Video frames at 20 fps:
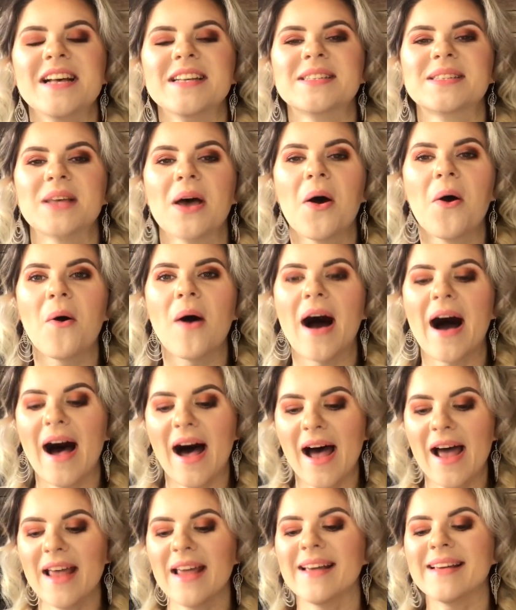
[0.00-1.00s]
So
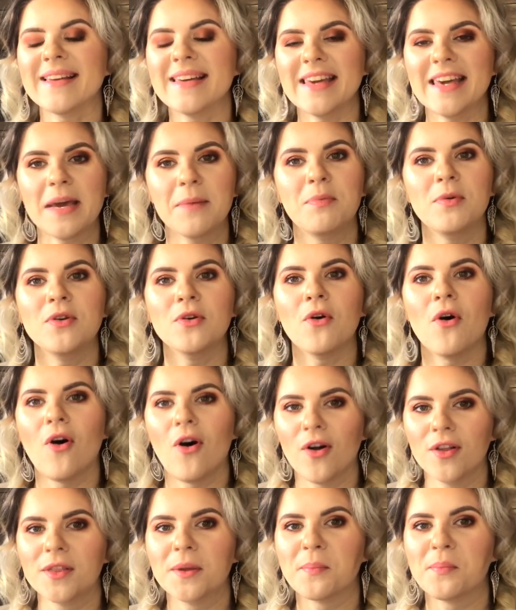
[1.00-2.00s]
I keep you
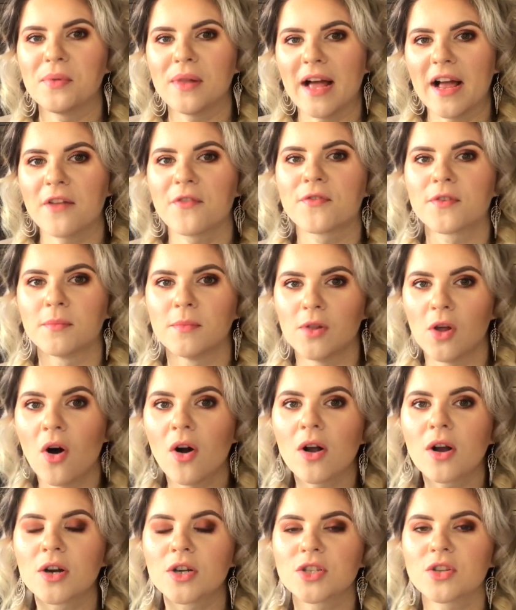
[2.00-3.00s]
on the platform
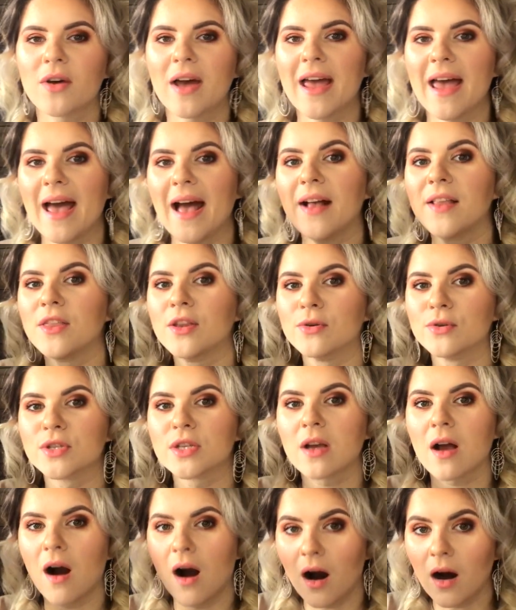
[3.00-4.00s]
longer. So I add
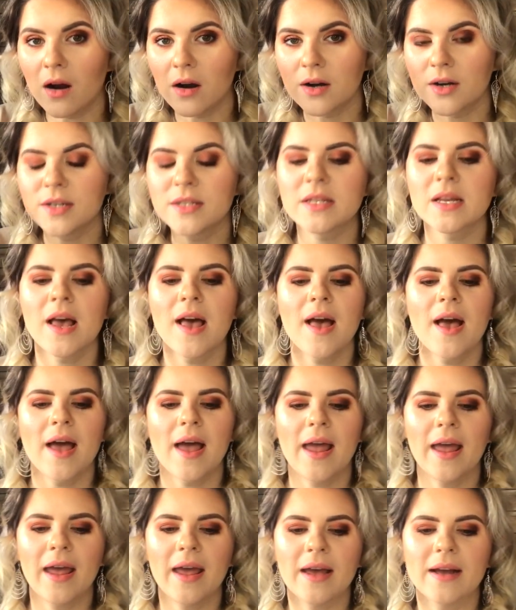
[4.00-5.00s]
those cards,
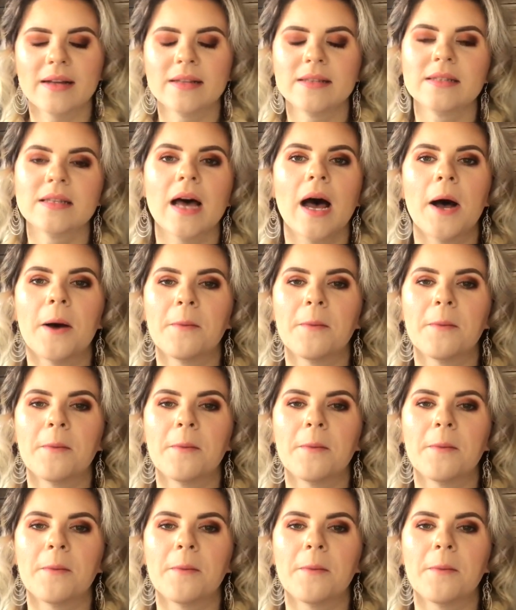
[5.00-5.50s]
and